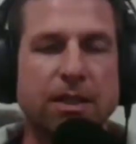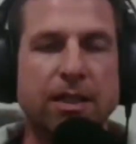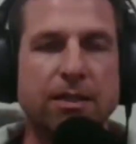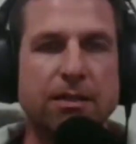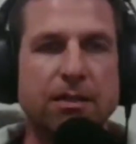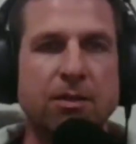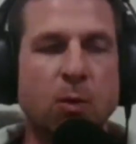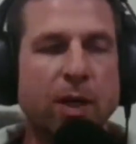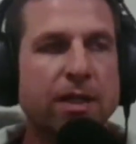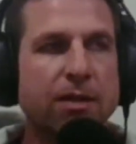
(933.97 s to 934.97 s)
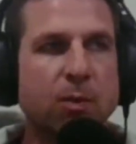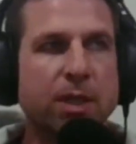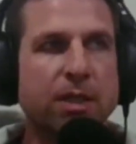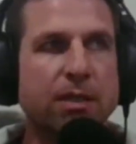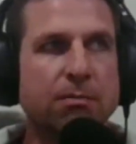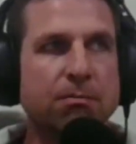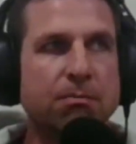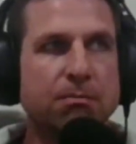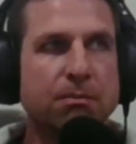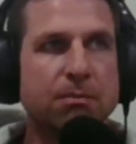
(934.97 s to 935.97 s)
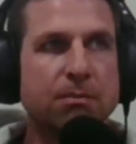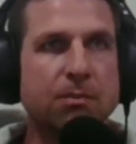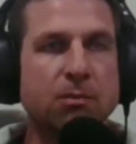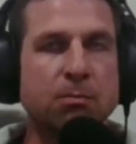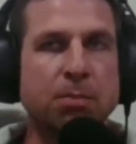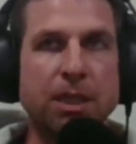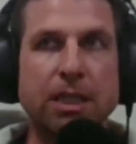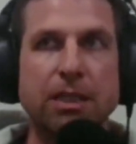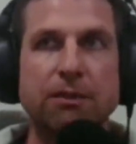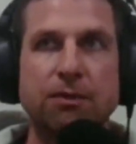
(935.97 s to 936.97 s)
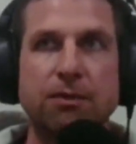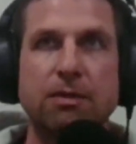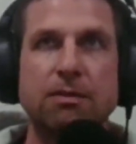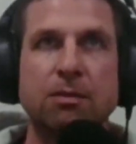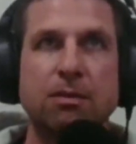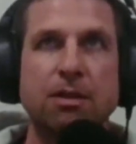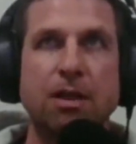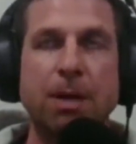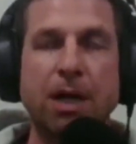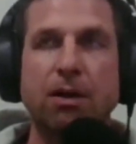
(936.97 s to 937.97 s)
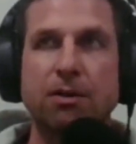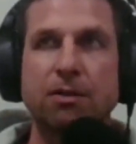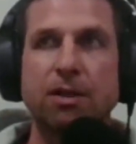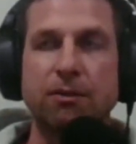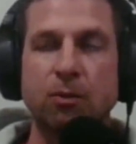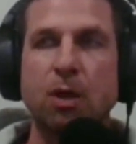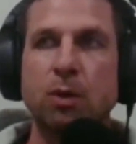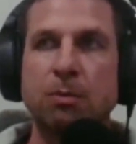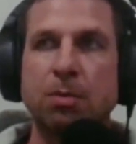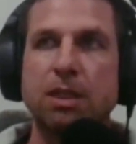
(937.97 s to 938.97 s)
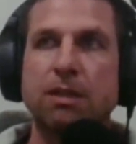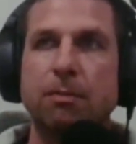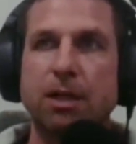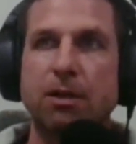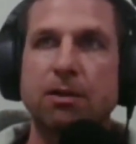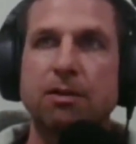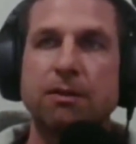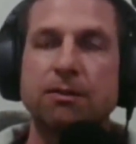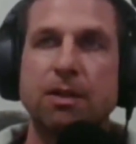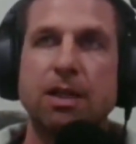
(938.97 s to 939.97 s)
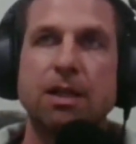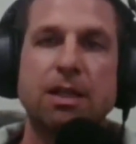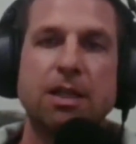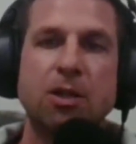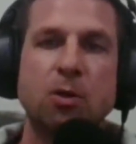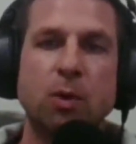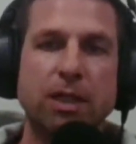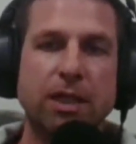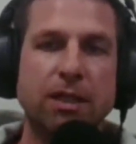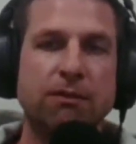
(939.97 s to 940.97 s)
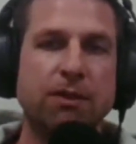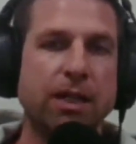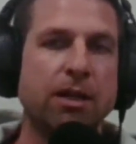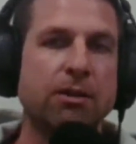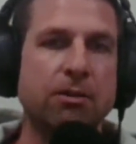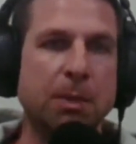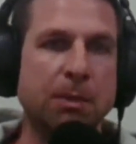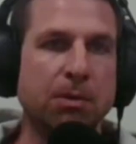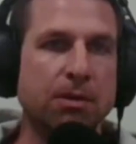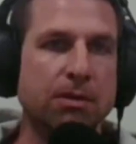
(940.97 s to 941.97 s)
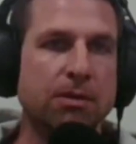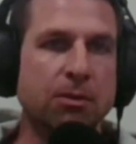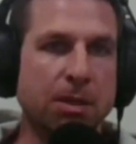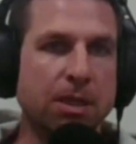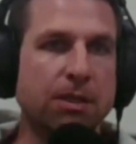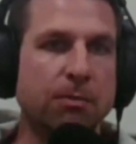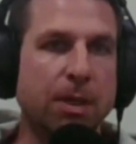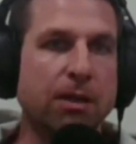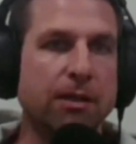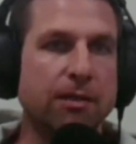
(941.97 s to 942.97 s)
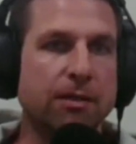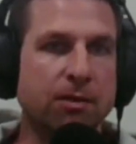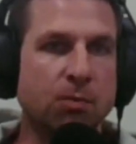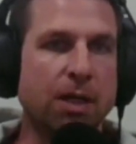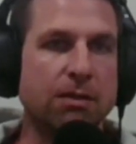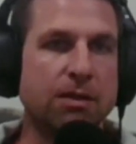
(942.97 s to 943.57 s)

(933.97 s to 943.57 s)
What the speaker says: And the way that we believe about ourselves, what we believe about ourselves, we invite other people to believe about us as well.